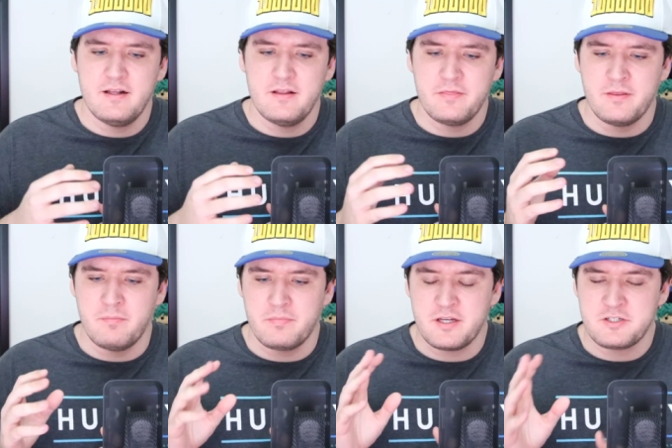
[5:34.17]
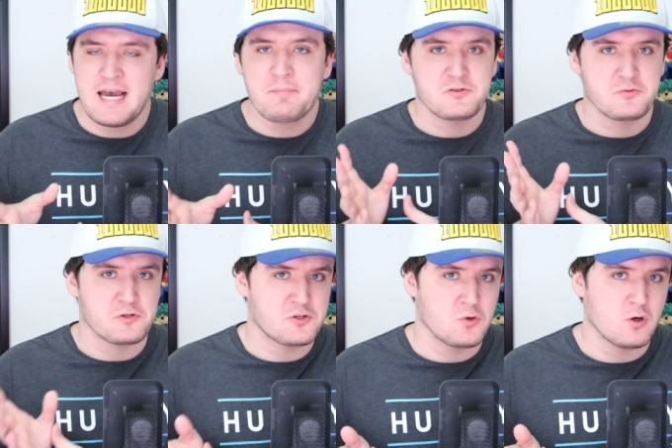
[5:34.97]
the the chapters were
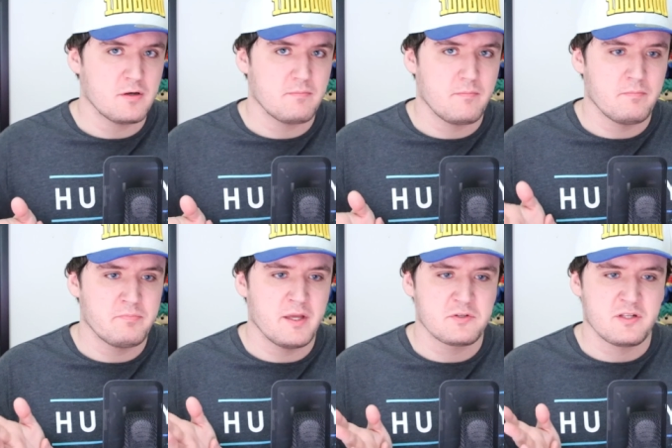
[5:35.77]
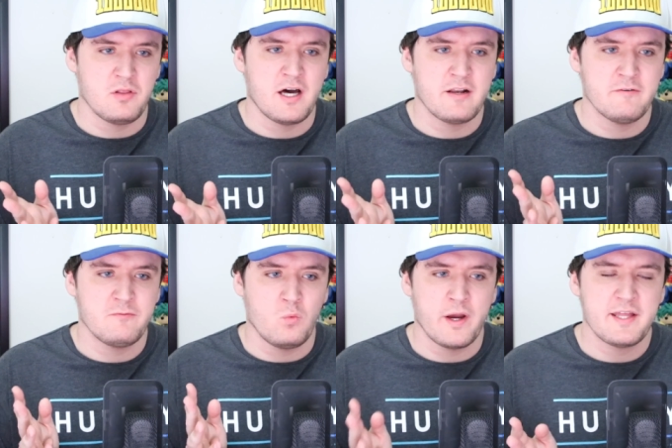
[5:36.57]
short. There was a lot of
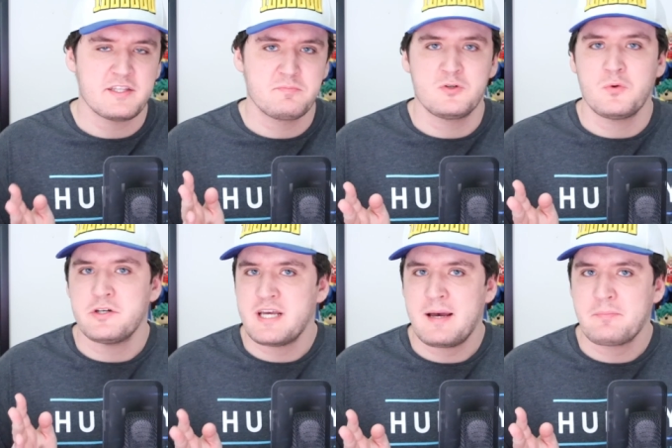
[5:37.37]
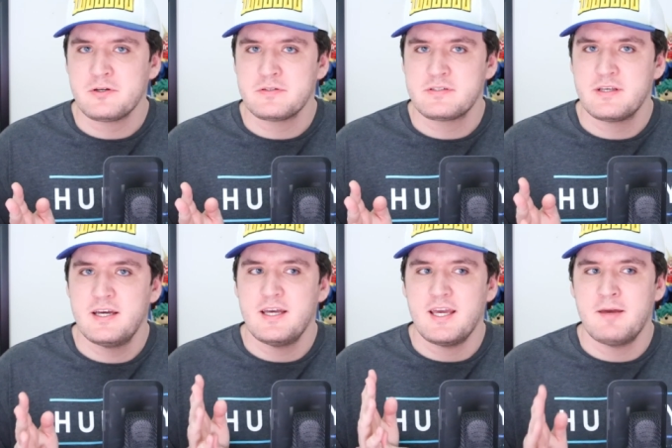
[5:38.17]
waits between chapters,
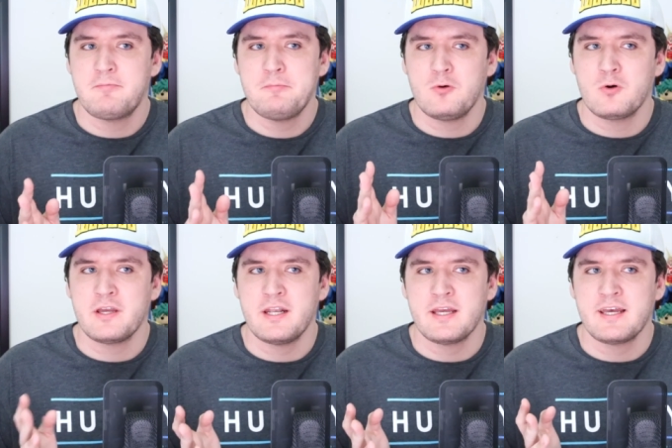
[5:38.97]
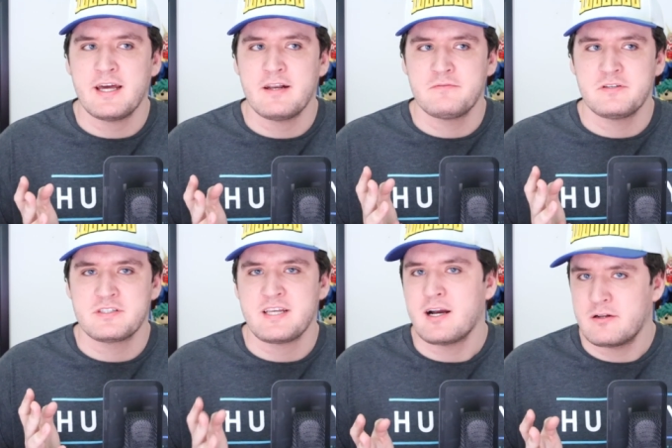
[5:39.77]
and people were getting kind of just
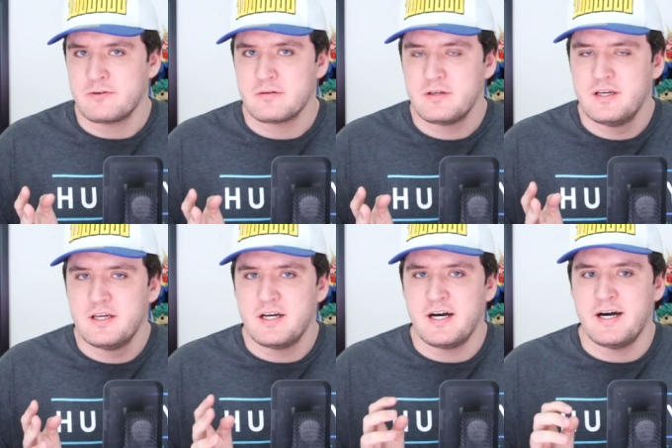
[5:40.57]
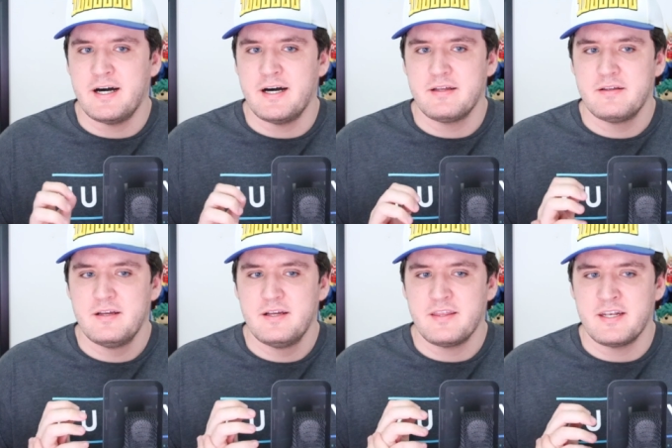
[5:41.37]
tired of it. Uh,
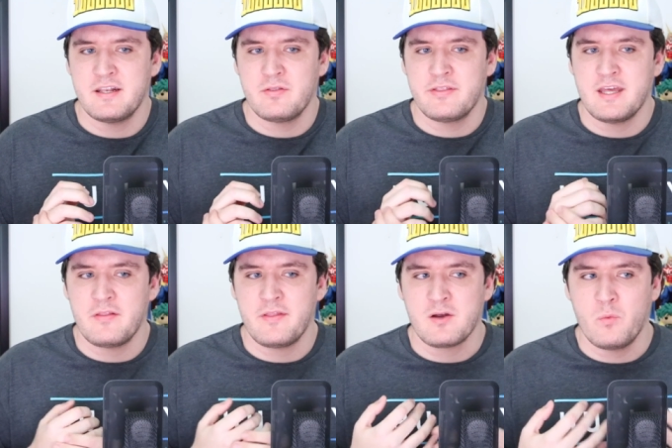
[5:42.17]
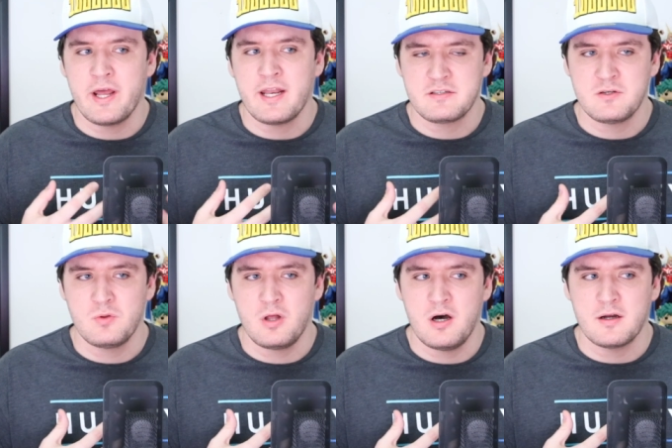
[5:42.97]
they didn't they didn't like waiting too
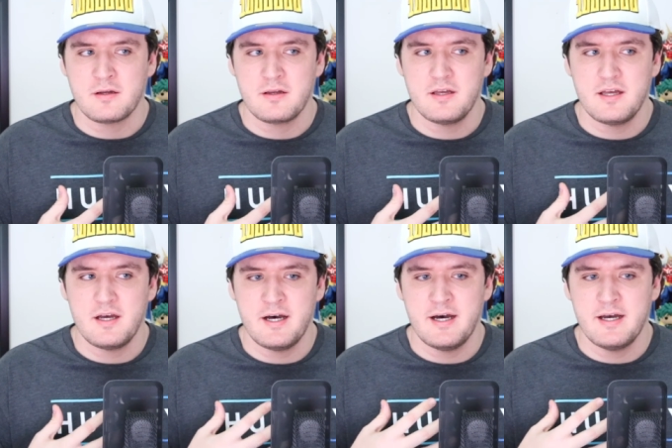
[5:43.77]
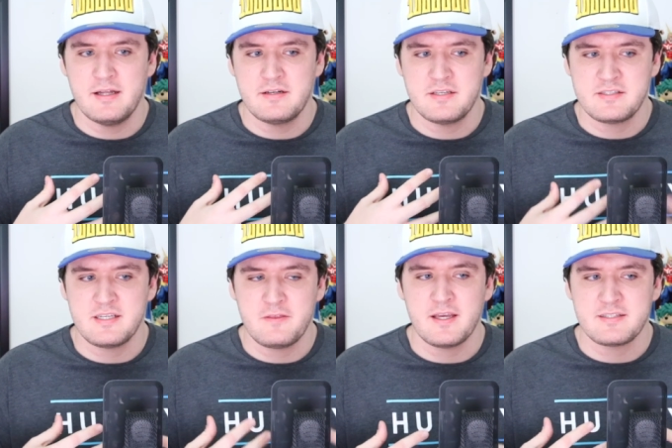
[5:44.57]
long uh, to see
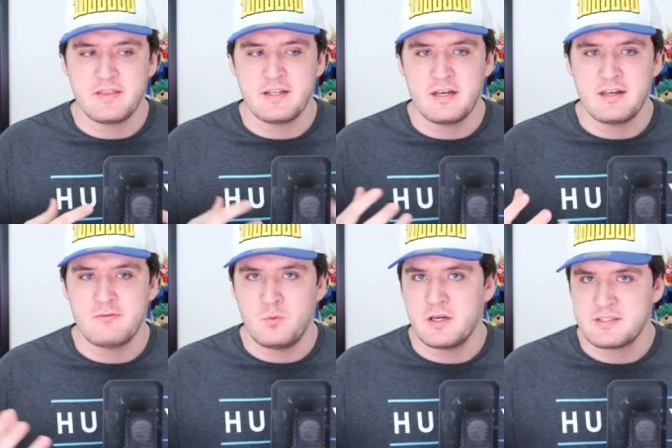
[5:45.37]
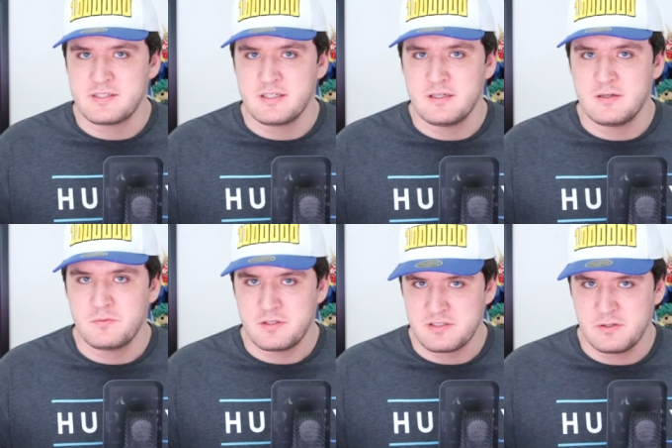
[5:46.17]
things that they didn't even want to see with the
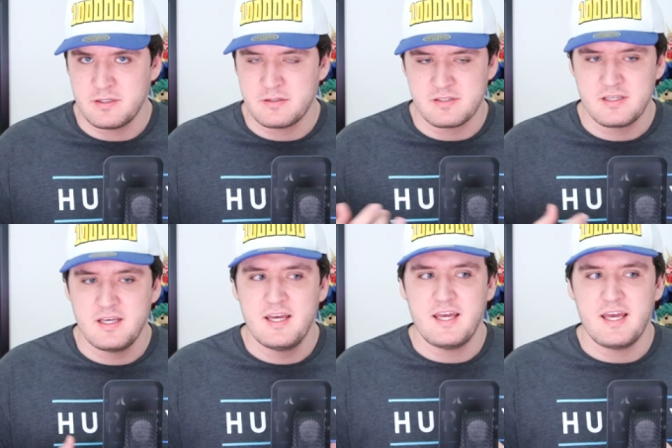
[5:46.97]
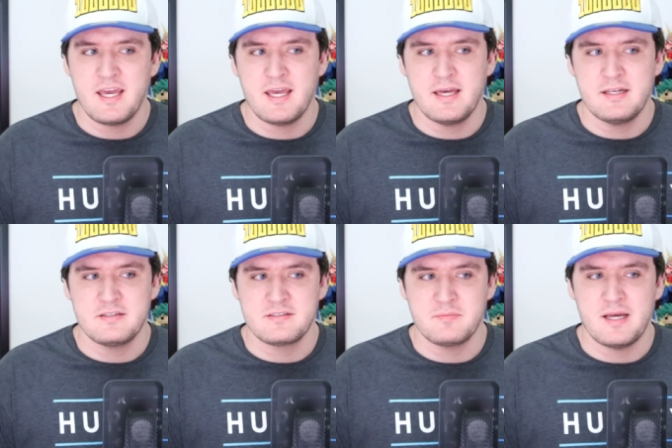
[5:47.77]
students, and
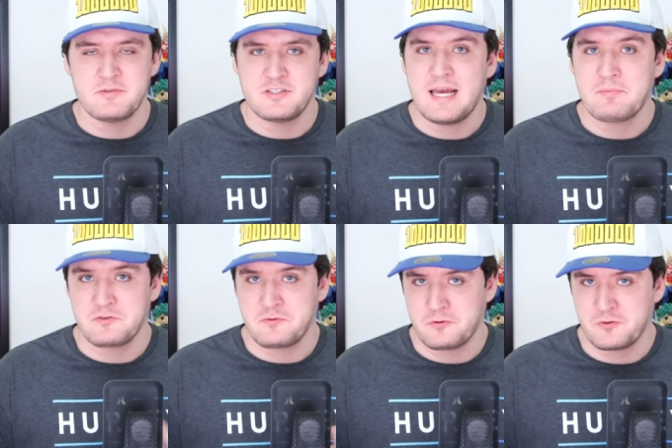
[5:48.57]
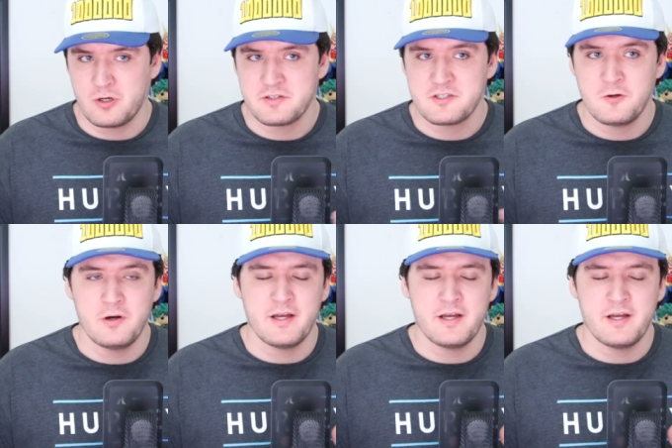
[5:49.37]
sometimes the chapters were short. So,